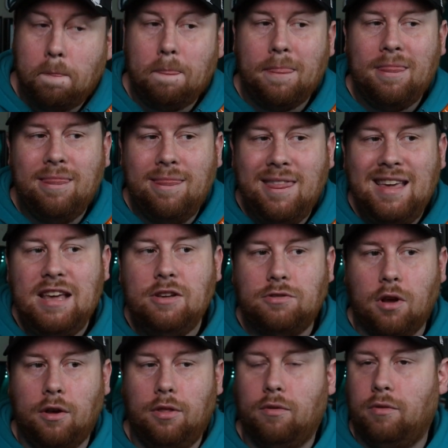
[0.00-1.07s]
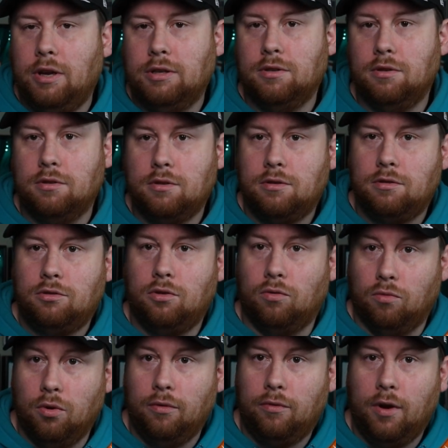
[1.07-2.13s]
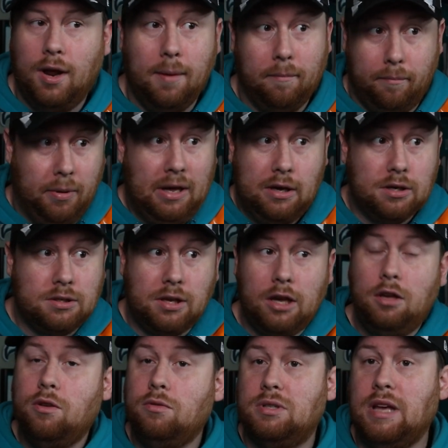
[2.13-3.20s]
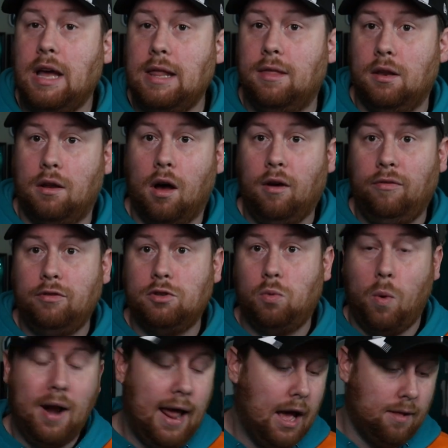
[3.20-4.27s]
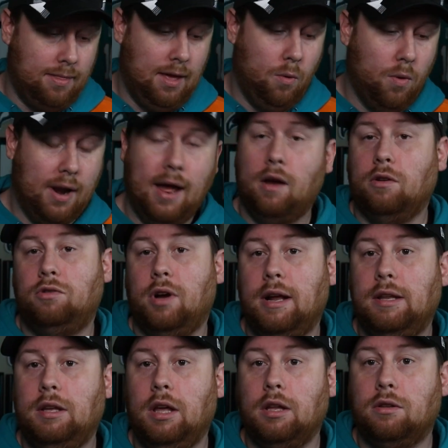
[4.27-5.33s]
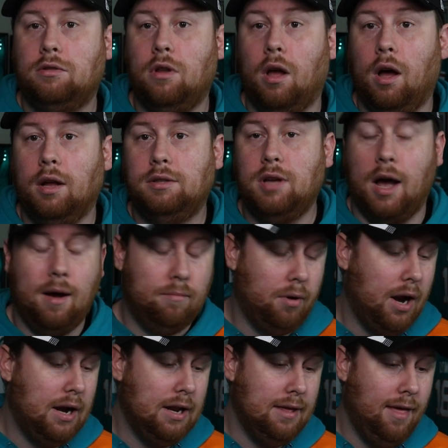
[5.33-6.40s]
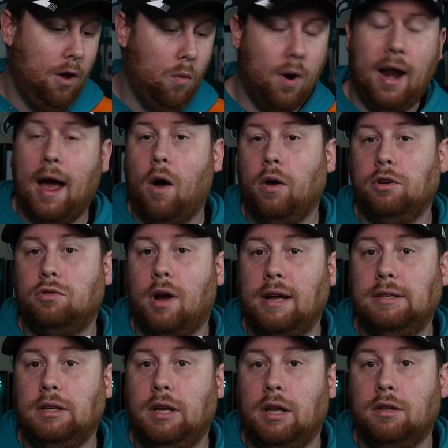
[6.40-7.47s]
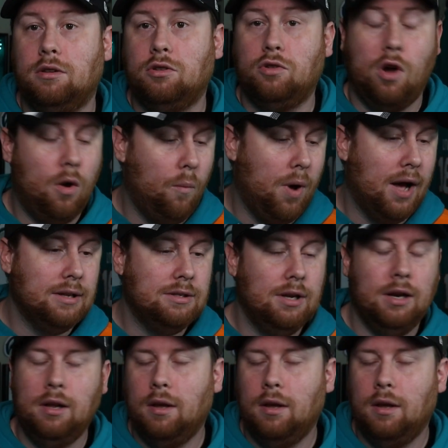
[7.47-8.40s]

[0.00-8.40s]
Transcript: These are the reasons to root for him. Because like you said, the Dolphins went out. They went out and tried to get Tom Brady. They went out and tried to get Deshaun Watson.